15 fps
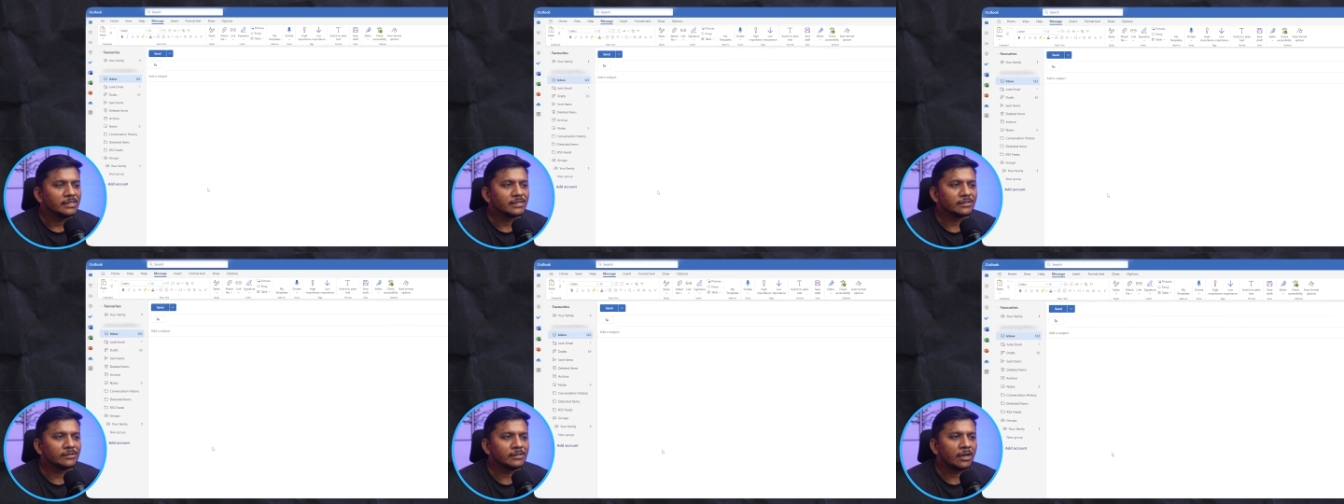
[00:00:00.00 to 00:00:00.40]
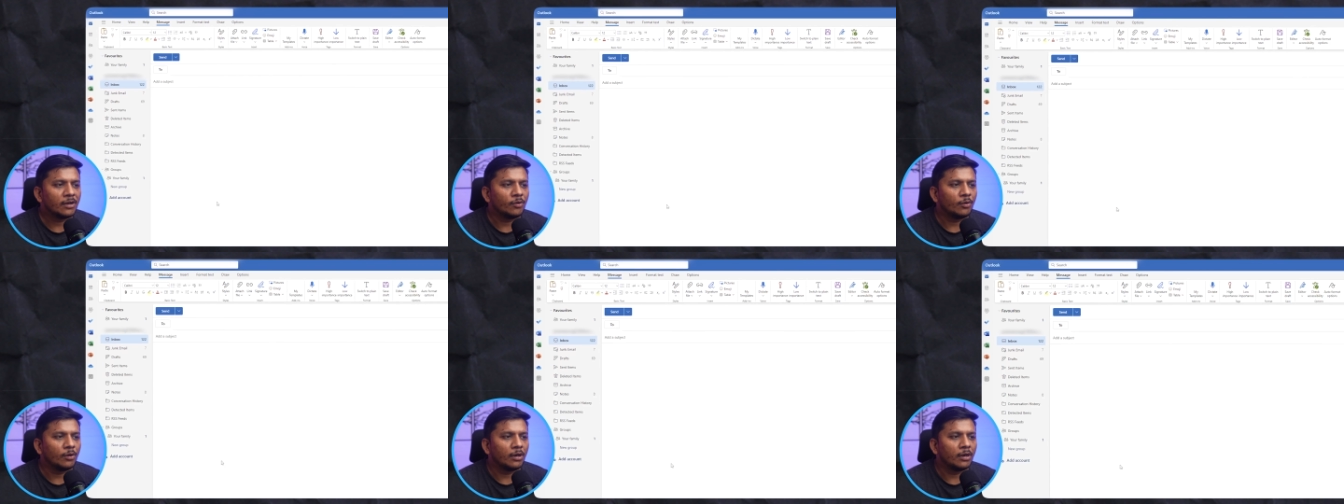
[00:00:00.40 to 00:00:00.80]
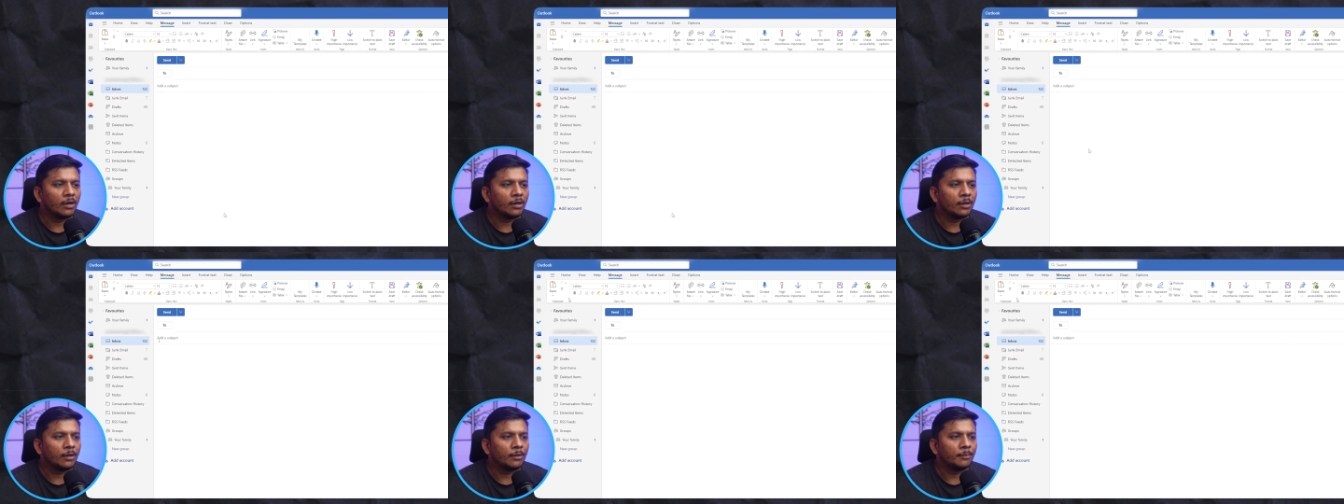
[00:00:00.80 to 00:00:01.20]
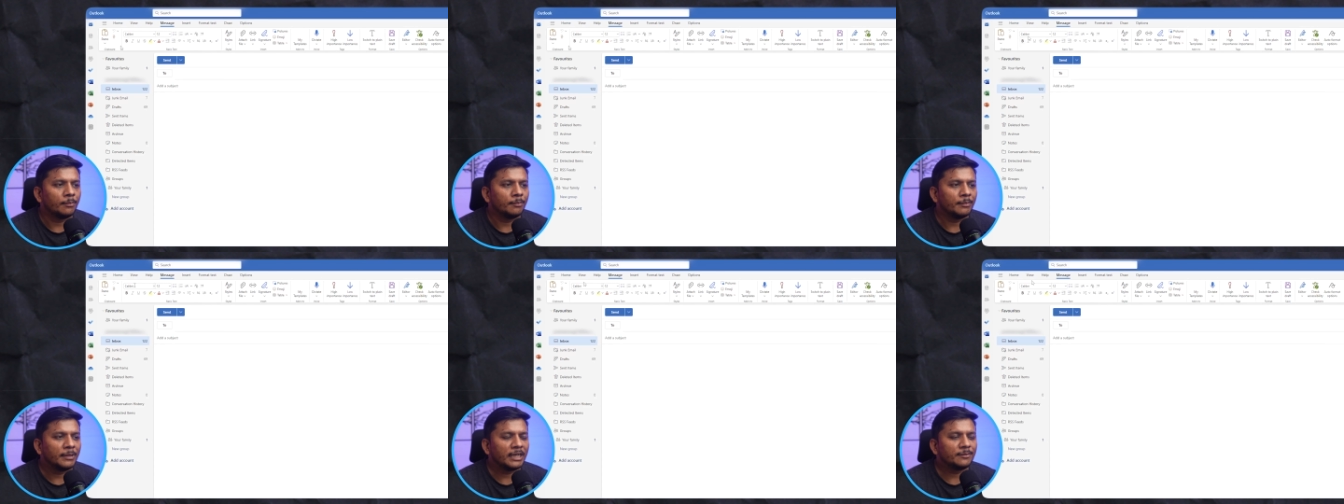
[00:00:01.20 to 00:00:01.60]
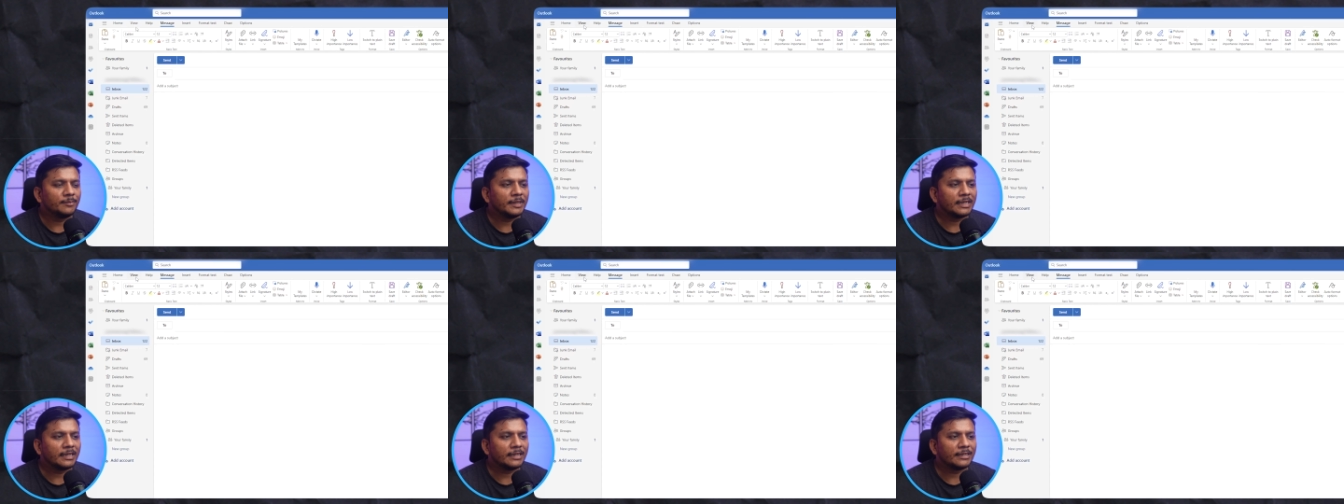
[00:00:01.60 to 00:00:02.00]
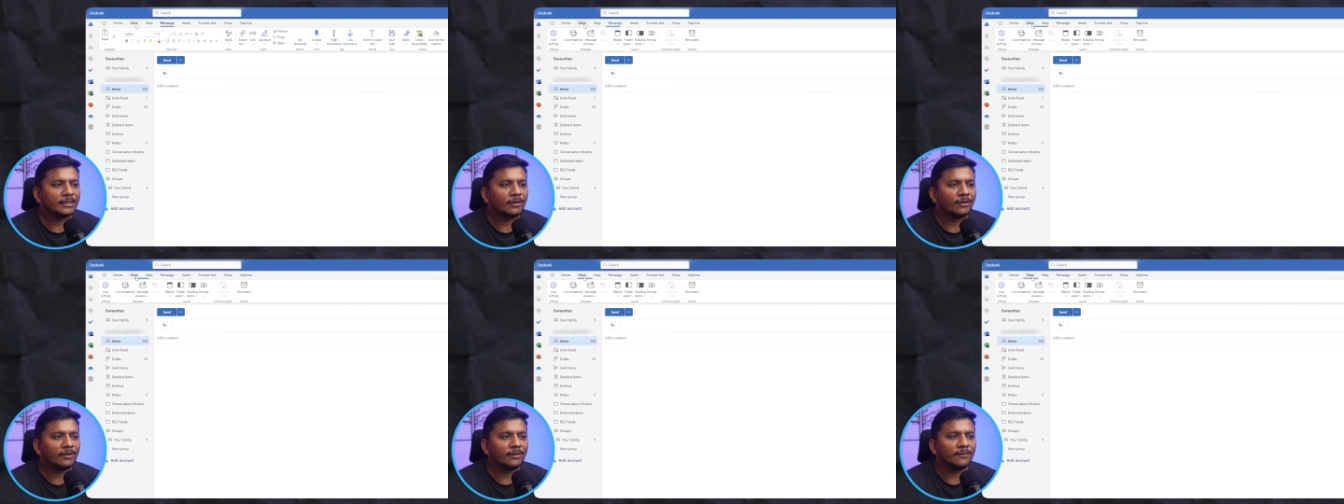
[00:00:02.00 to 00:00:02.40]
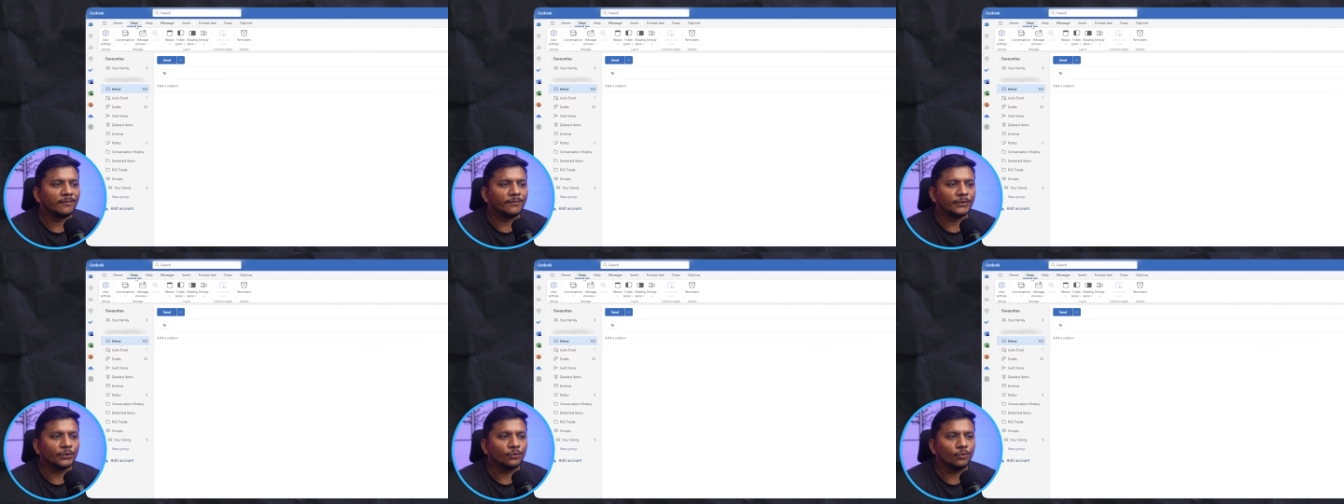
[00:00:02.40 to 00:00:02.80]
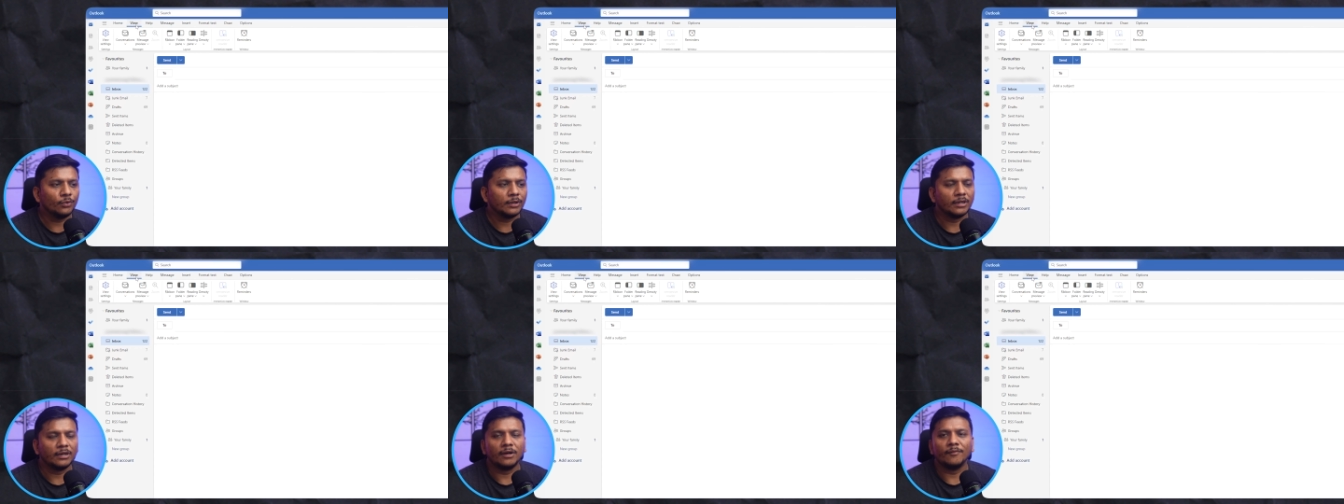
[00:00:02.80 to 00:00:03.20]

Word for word: So now um, let me click here on view,